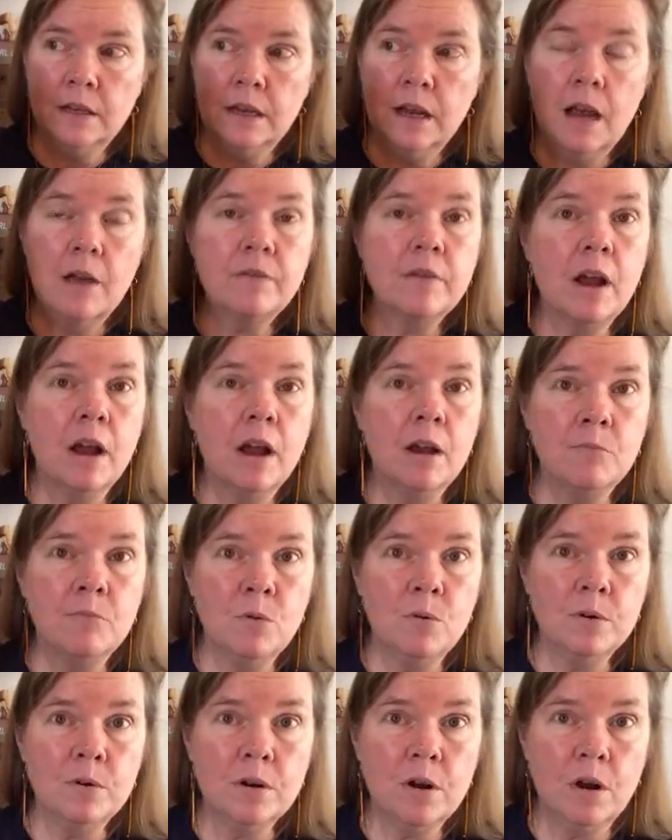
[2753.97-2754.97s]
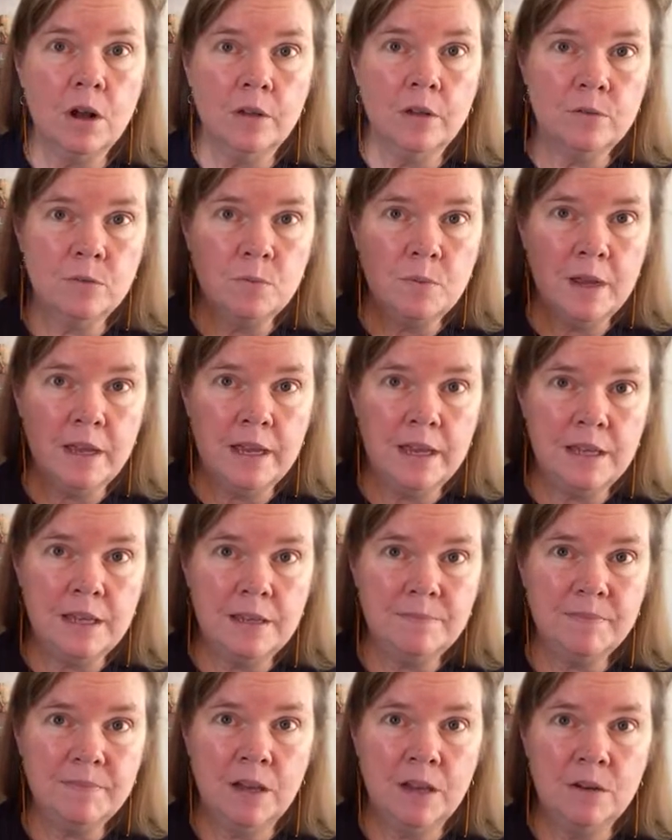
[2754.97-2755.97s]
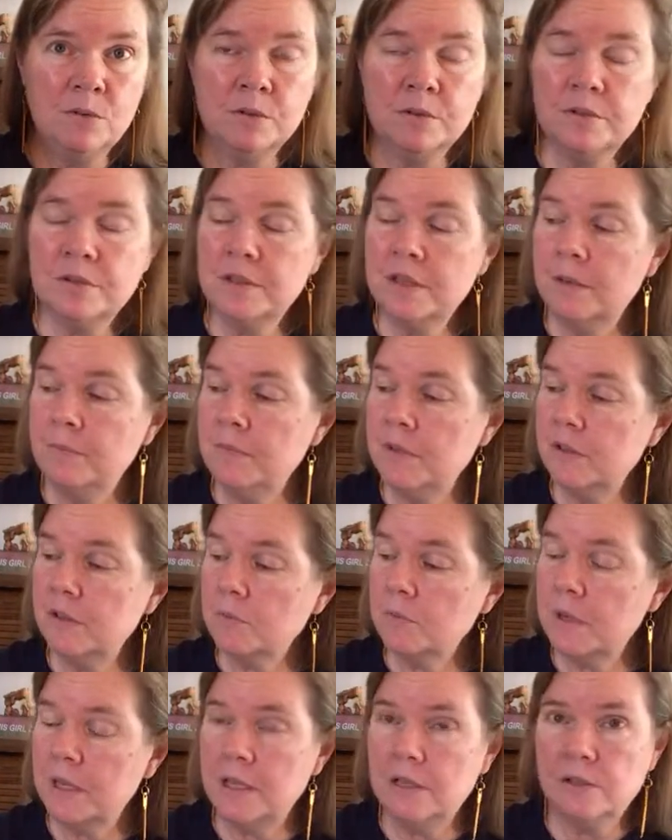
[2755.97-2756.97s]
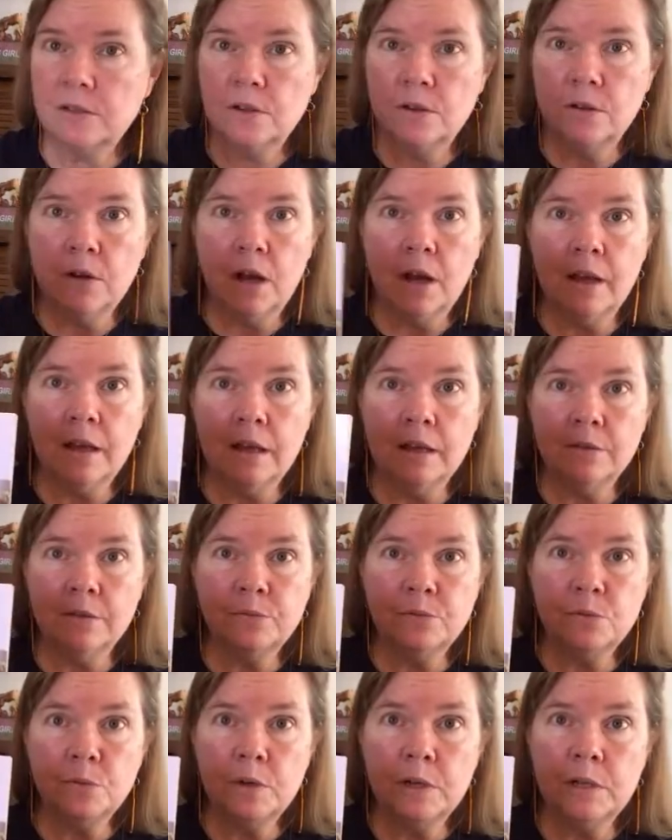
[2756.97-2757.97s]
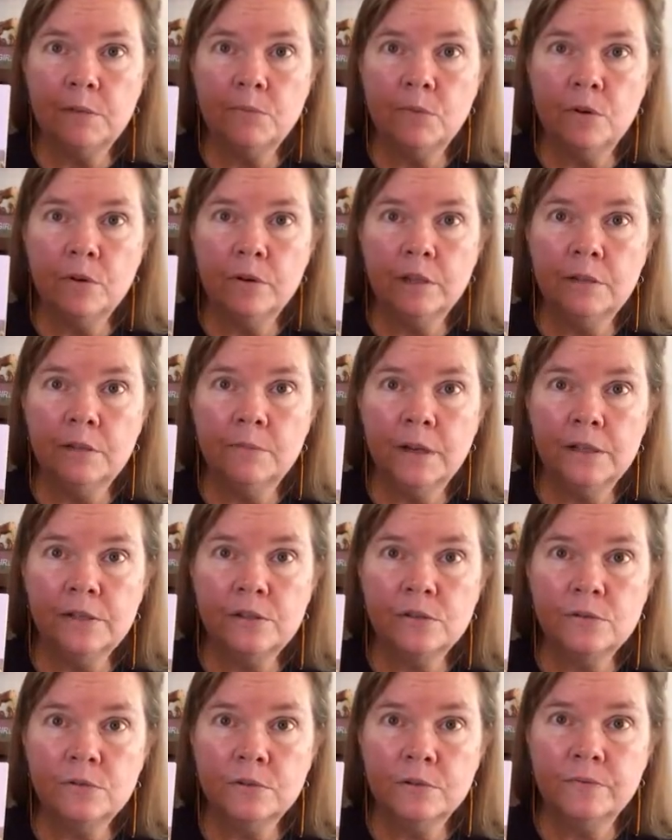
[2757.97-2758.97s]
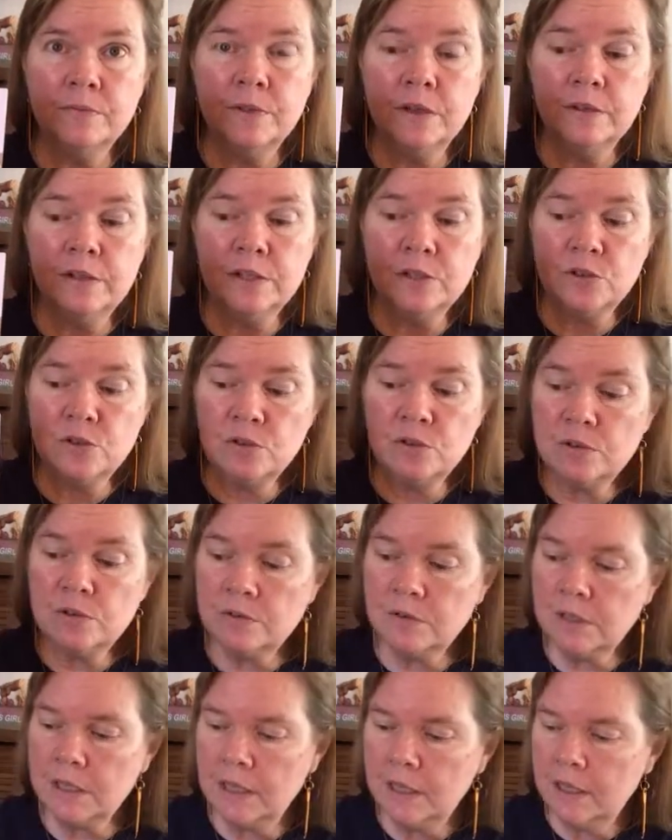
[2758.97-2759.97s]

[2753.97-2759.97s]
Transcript: I've got more on the way. I ordered them this week, so I'll have 20 more in my store very soon.